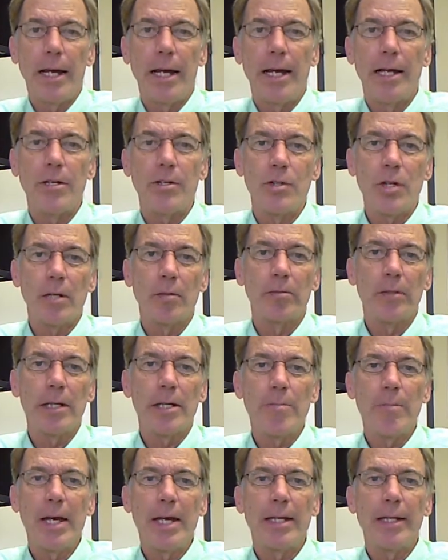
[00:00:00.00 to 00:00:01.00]
and
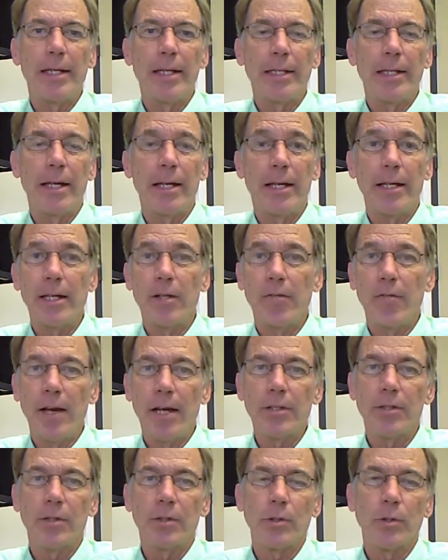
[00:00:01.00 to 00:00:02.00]
generally making
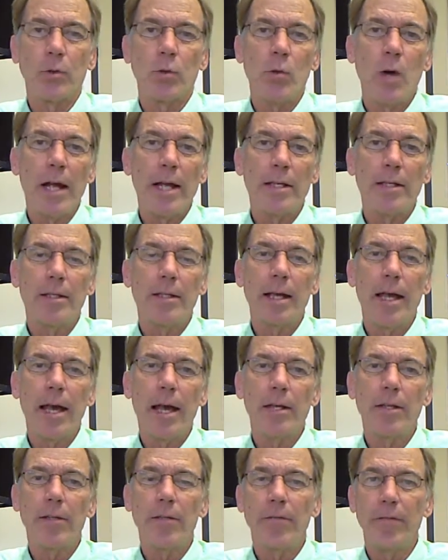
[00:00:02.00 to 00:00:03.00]
investors wait
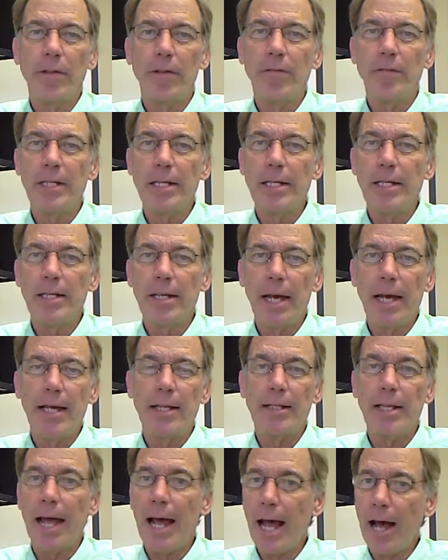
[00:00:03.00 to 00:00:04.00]
10 to 15
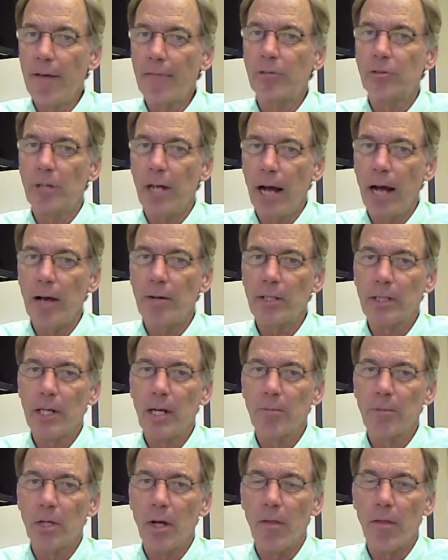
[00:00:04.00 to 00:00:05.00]
days after a house
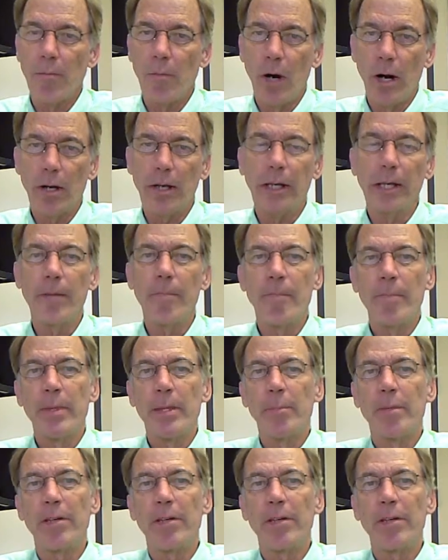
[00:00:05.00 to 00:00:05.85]
comes on the market